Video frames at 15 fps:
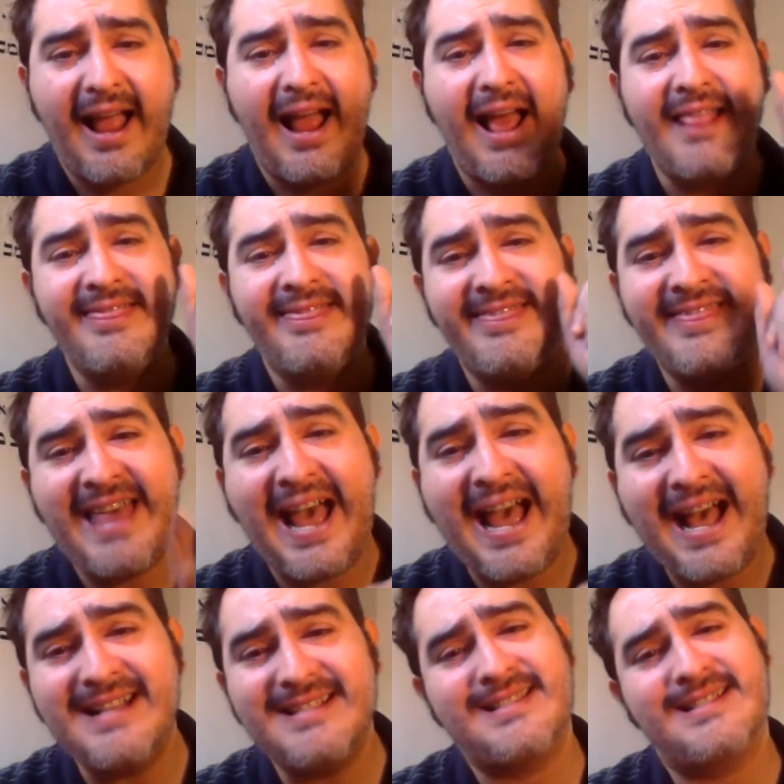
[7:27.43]
And
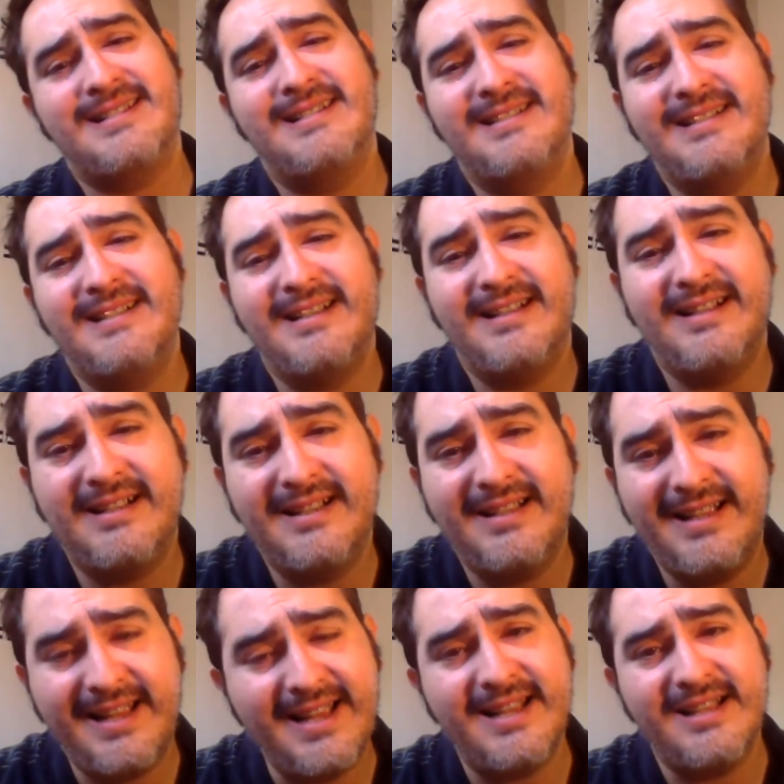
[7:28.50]
that
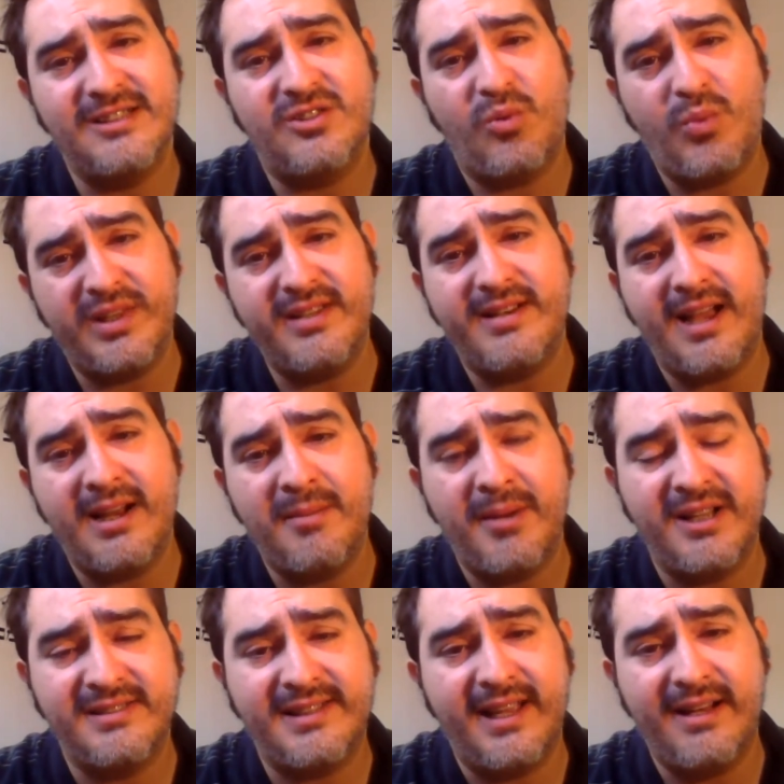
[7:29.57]
is where the
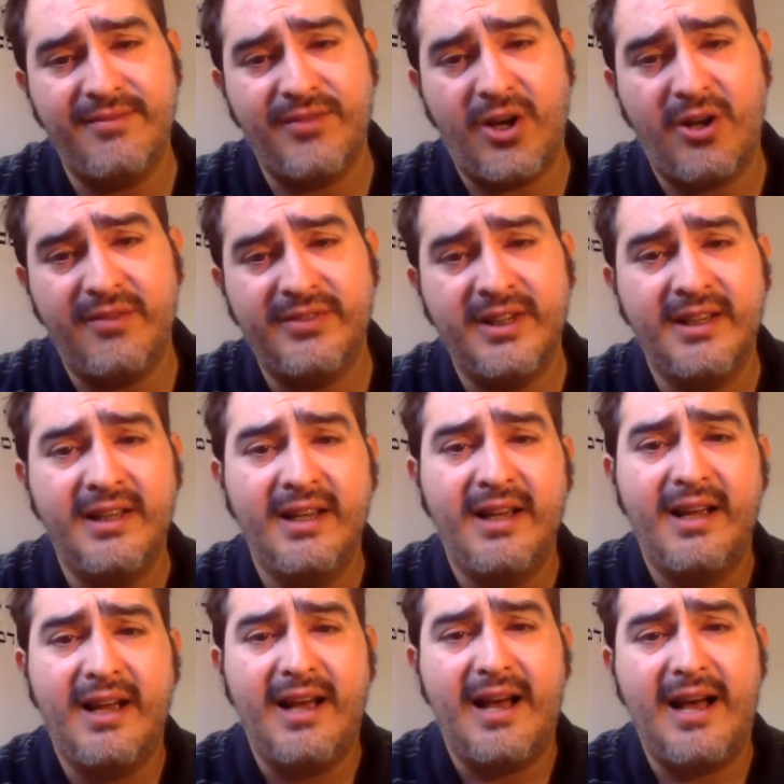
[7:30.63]
Dinobots get involved.
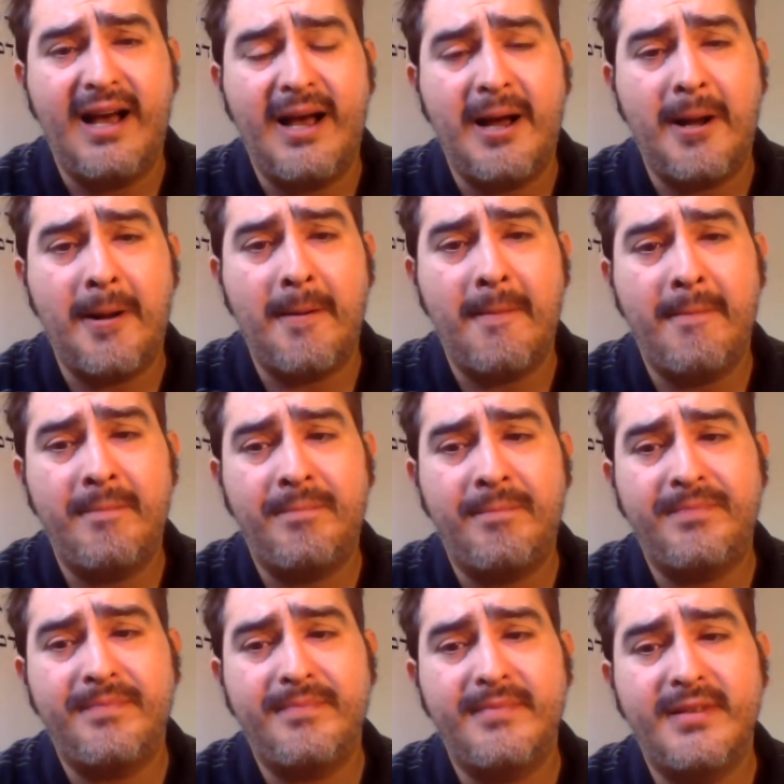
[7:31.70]
Um,
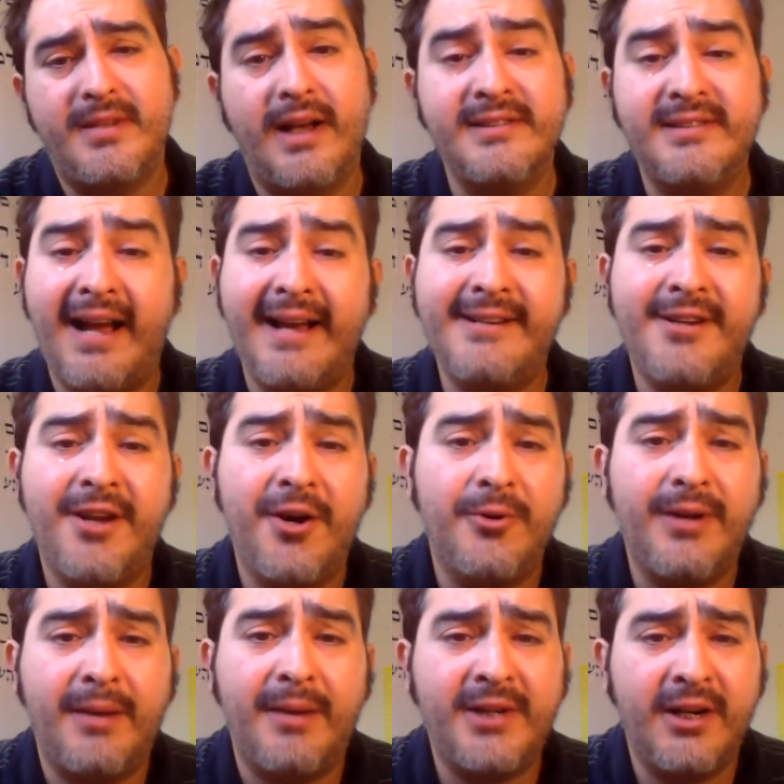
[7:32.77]
a side note,
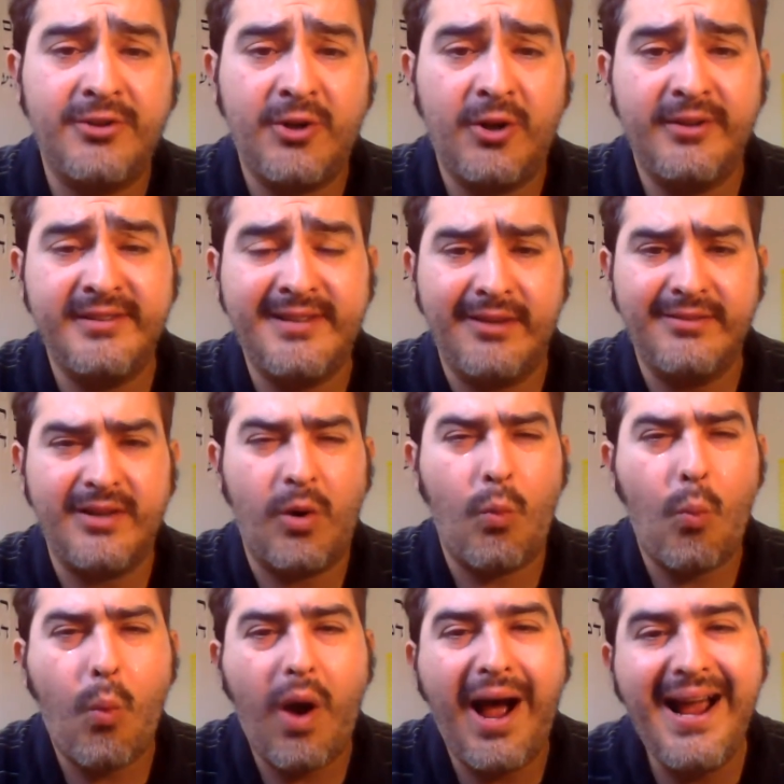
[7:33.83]
I'm going to throw this out there.
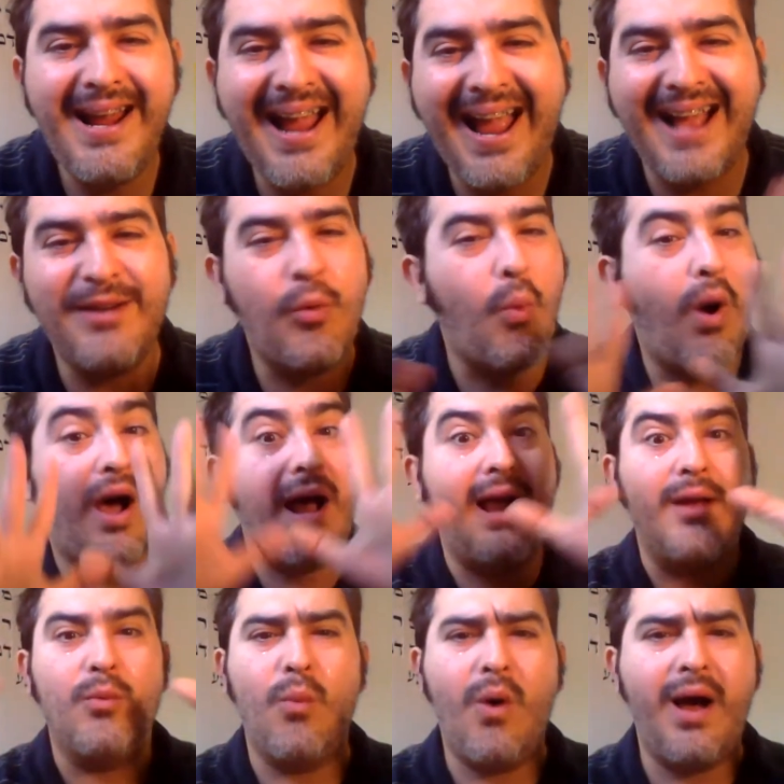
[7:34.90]
Why, why,
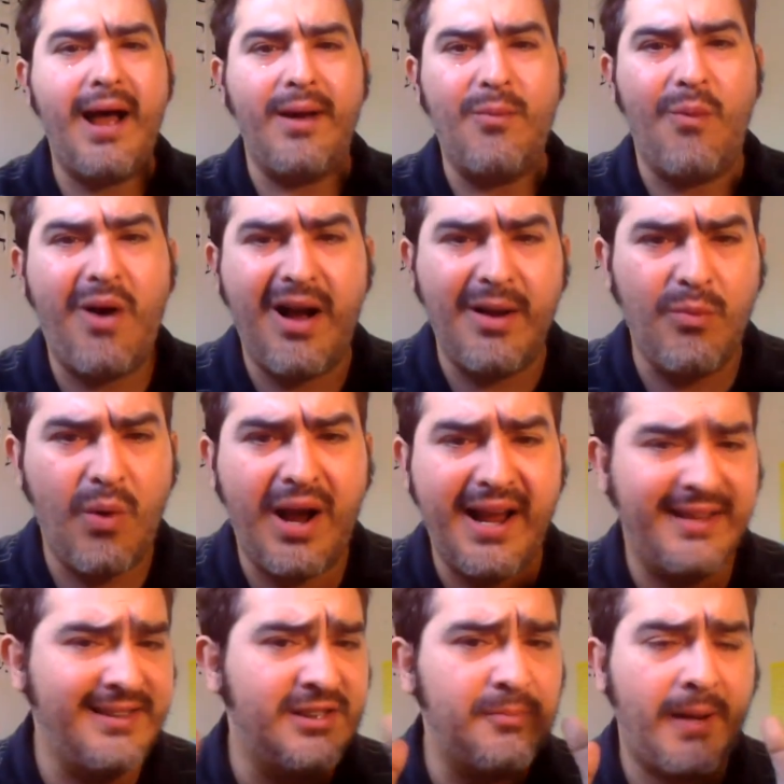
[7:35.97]
why, why, why?
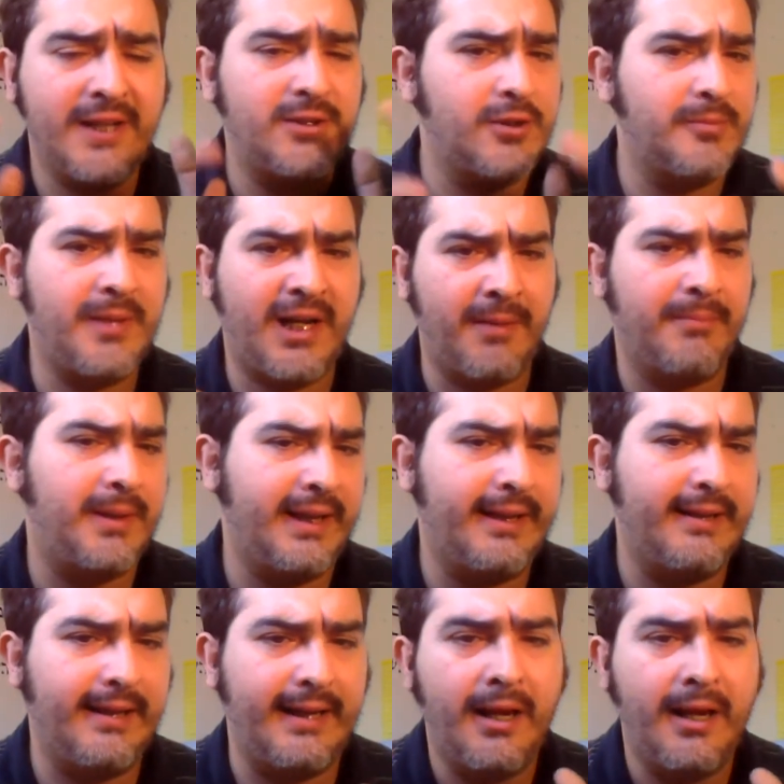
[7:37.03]
And this puzzles me completely.